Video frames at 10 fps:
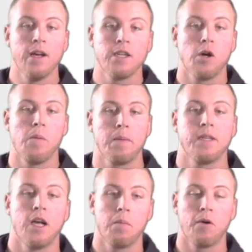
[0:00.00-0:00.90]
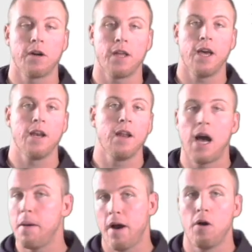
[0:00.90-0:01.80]
Don't make me teleport again.
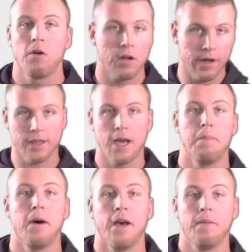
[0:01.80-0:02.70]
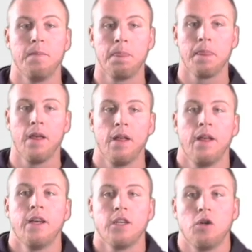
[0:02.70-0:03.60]
I'm out. Click that button.
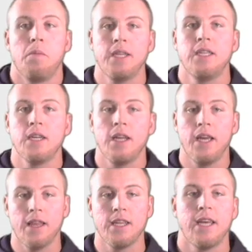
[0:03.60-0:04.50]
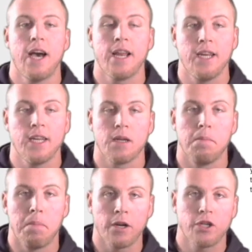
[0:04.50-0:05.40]
So basically, in this ad, he does a
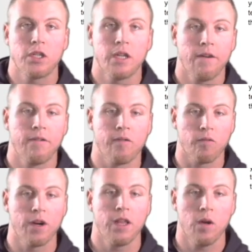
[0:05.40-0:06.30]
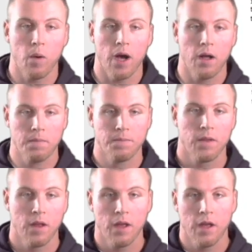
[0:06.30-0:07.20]
bunch of stuff really well.
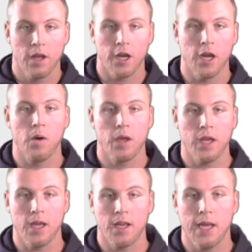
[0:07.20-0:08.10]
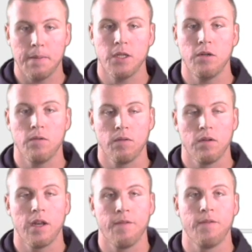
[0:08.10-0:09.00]
He keeps you,
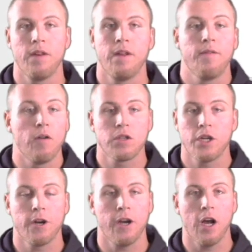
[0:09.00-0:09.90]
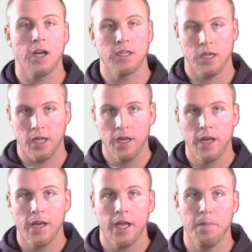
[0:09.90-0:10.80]
it invokes curiosity.
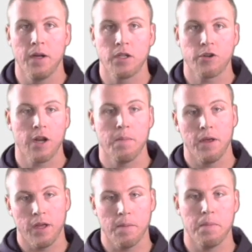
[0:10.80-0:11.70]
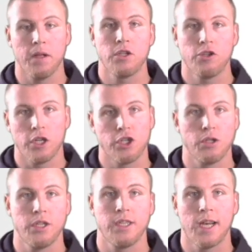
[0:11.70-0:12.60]
He builds credibility, builds trust,
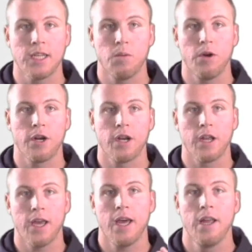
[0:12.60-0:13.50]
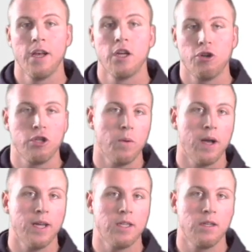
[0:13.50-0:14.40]
shows you exactly where you're going to get, shows you
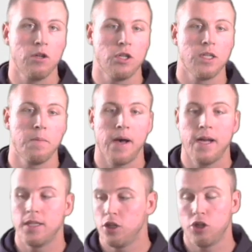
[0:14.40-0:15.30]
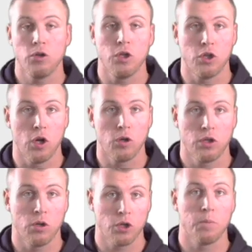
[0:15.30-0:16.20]
why his solution's the best, shows you
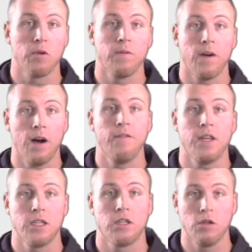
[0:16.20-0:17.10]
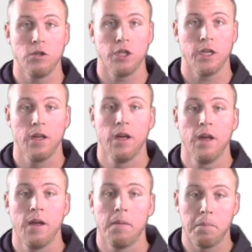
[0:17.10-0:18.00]
social proof of his solution
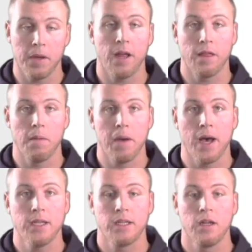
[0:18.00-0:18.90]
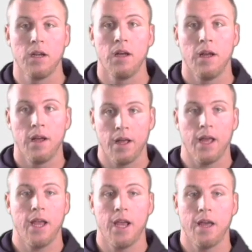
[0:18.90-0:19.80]
being the best.
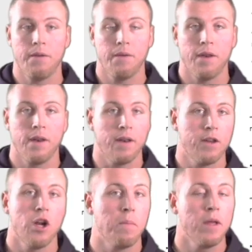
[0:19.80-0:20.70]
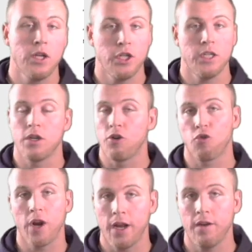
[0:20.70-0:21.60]
And, Billy Jean's a
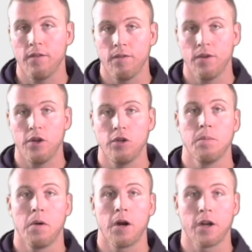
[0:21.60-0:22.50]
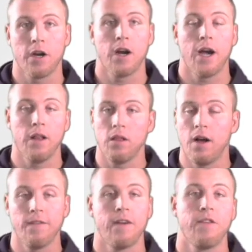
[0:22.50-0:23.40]
great YouTube marketer. I
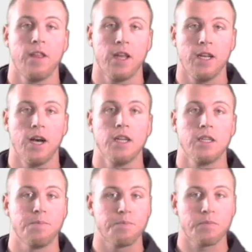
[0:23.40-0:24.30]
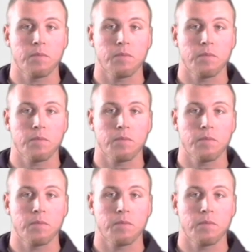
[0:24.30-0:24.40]
love everything he does.